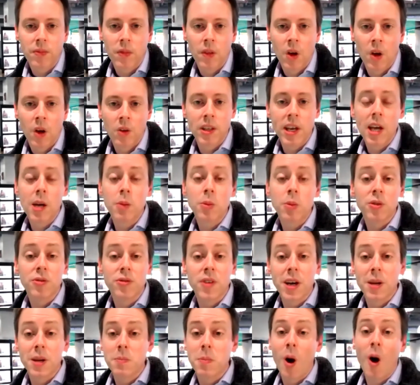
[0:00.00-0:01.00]
Are they able to
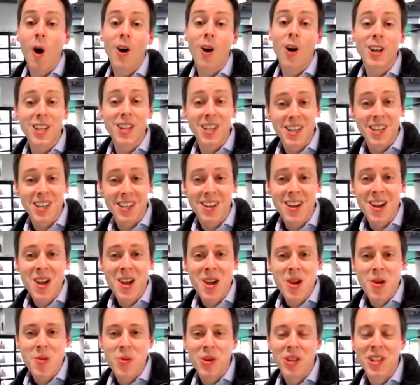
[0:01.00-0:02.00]
find parking
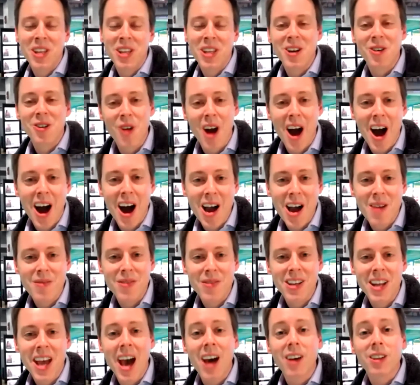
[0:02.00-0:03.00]
when they arrive?
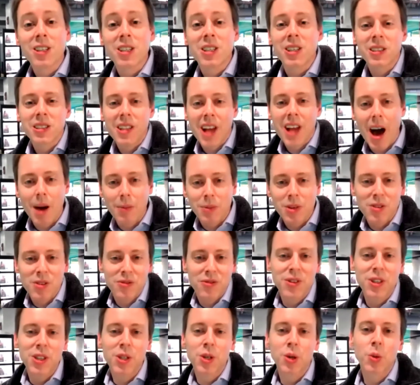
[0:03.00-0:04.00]
And how does the lobby
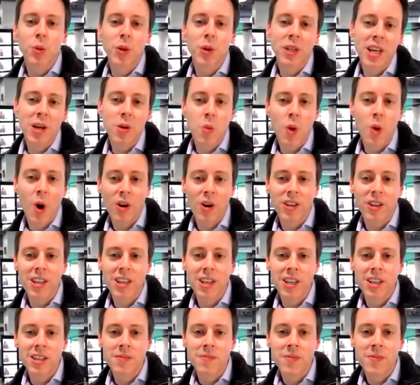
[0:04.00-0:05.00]
feel when they walk
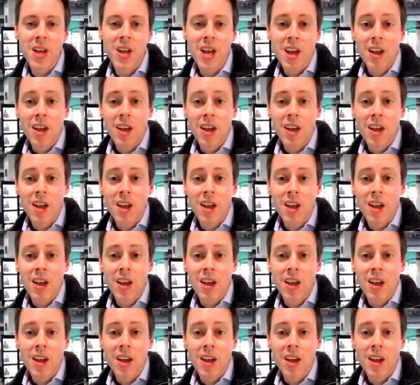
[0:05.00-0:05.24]
in?